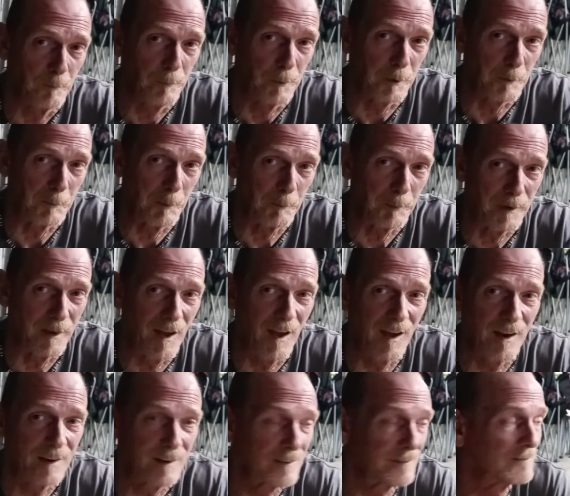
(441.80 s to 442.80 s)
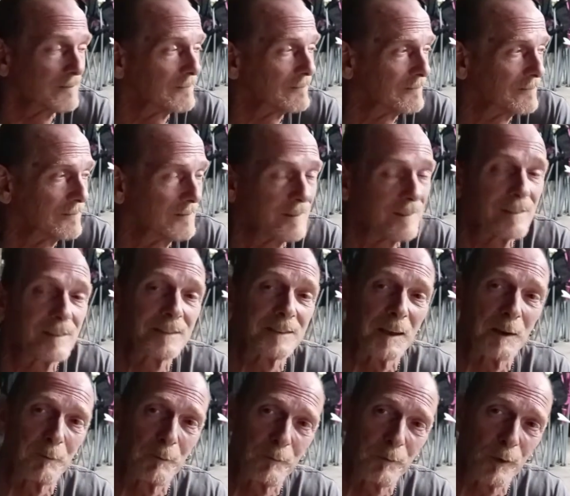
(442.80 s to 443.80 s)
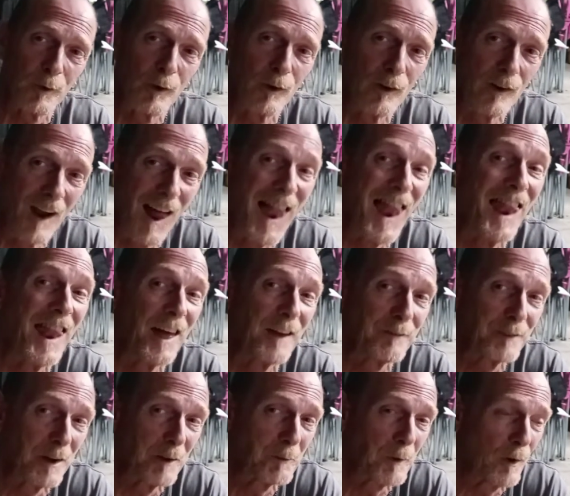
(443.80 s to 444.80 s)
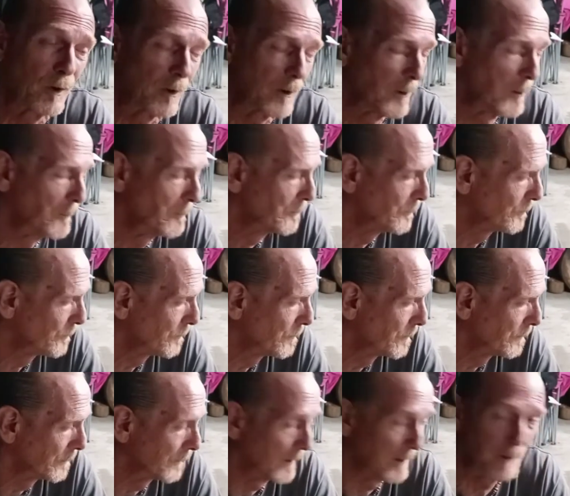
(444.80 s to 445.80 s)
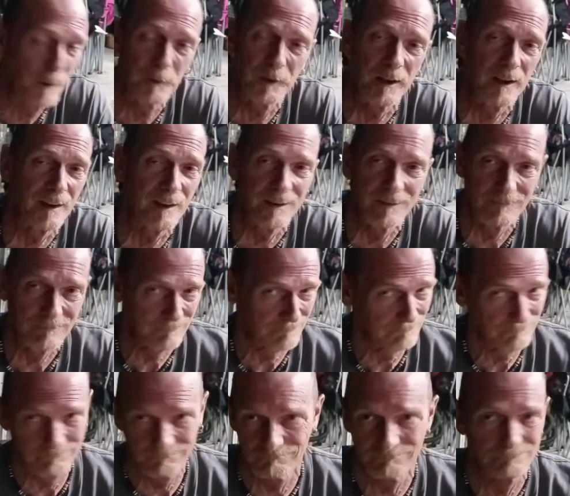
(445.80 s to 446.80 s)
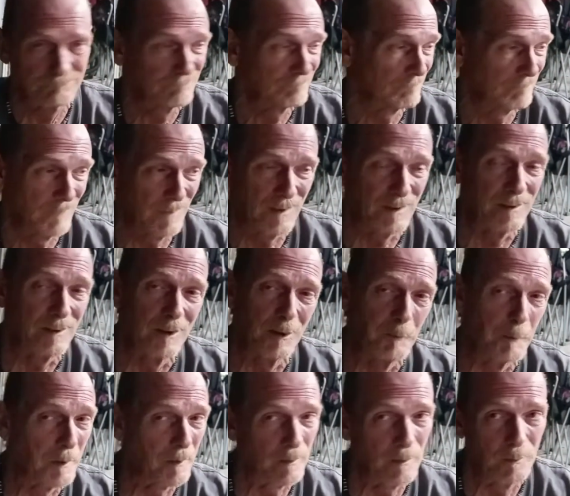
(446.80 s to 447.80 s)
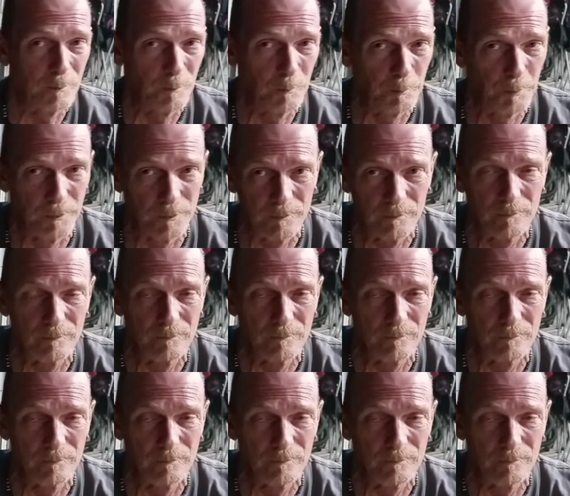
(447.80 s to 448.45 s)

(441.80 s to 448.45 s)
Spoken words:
putting them up in attic. Save them for her, a lifetime car. The Hell Kitty, you can come and go, but